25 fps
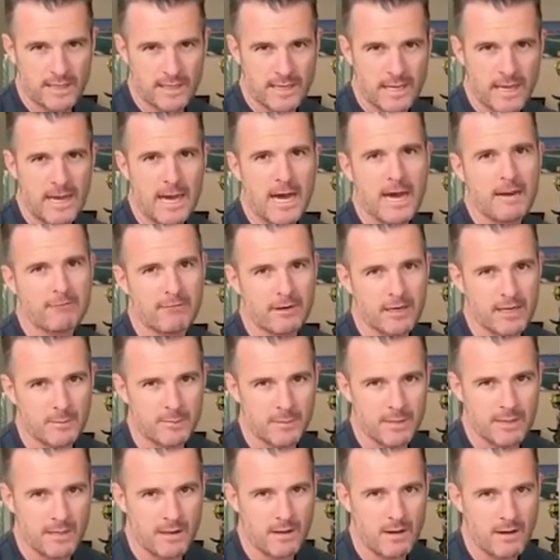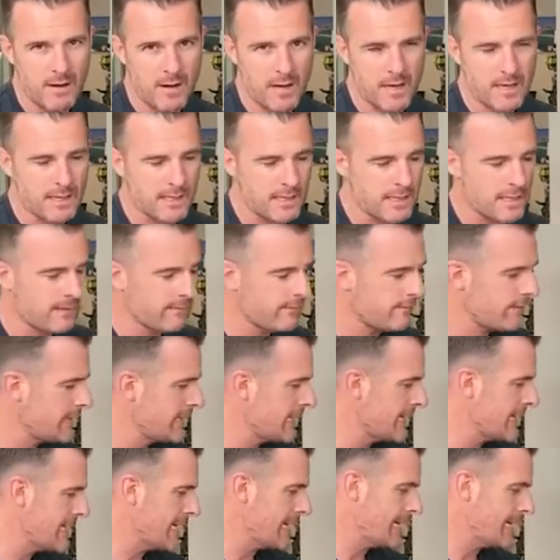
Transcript: I can't recommend it highly enough.